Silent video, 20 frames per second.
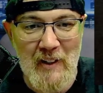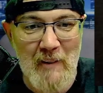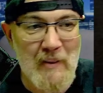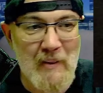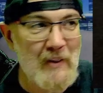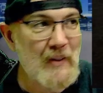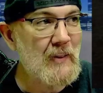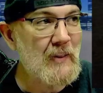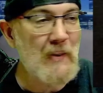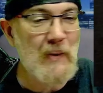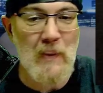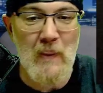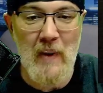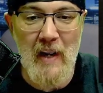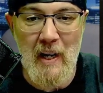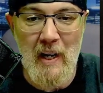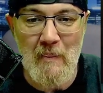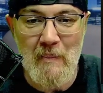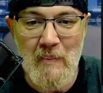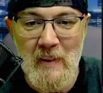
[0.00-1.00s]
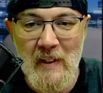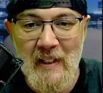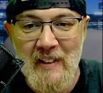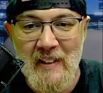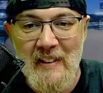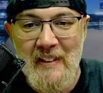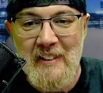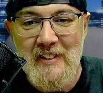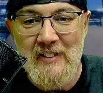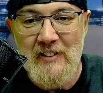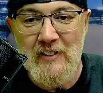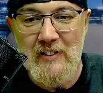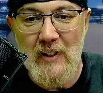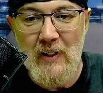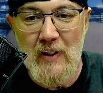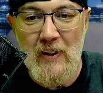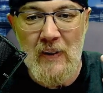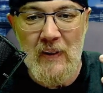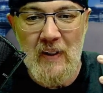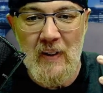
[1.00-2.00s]
I'm like, oh crap.
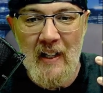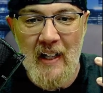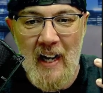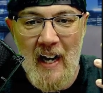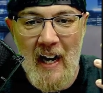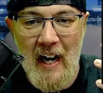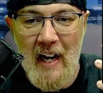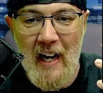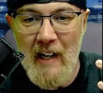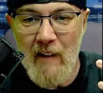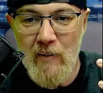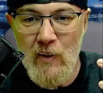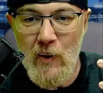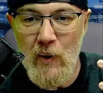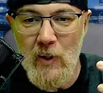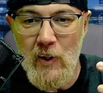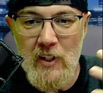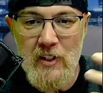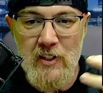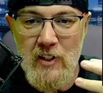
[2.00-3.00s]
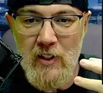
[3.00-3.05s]
So I, of course,